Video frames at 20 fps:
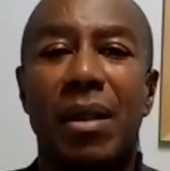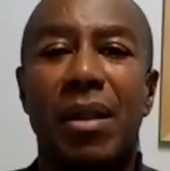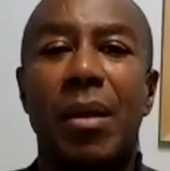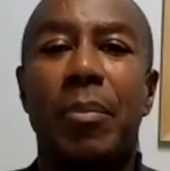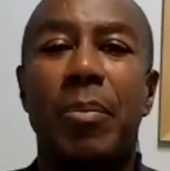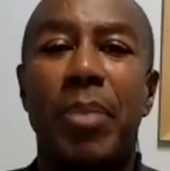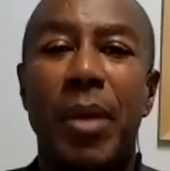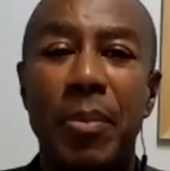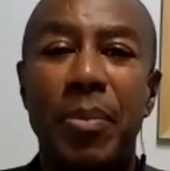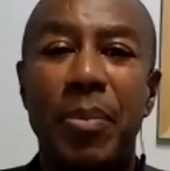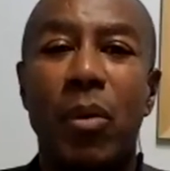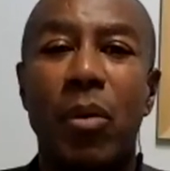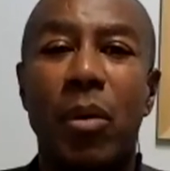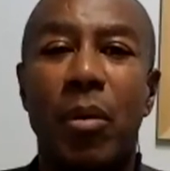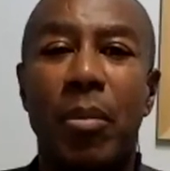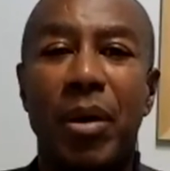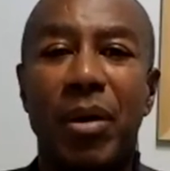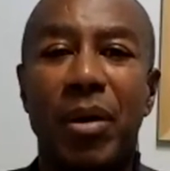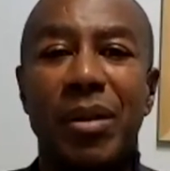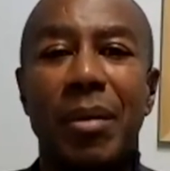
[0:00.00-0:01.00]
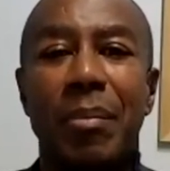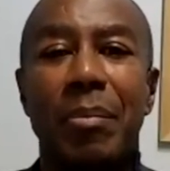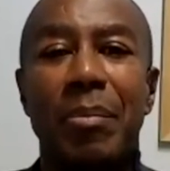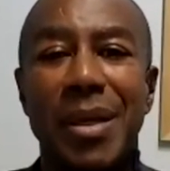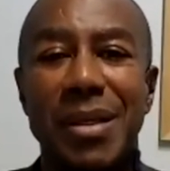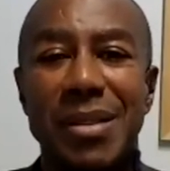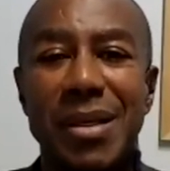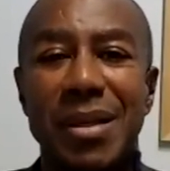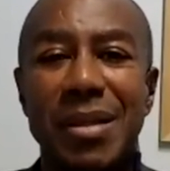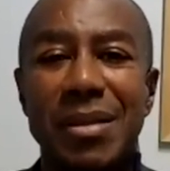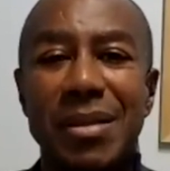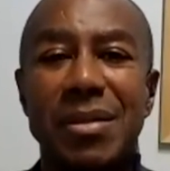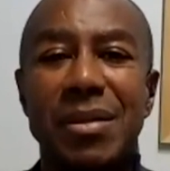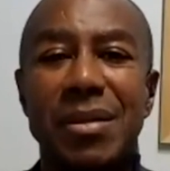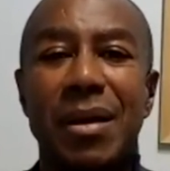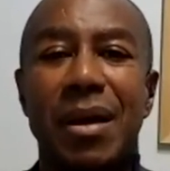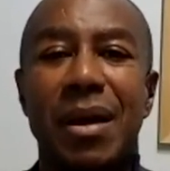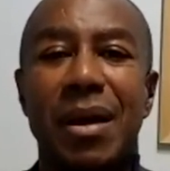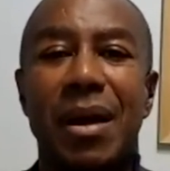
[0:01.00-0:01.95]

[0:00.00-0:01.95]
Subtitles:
will build the business,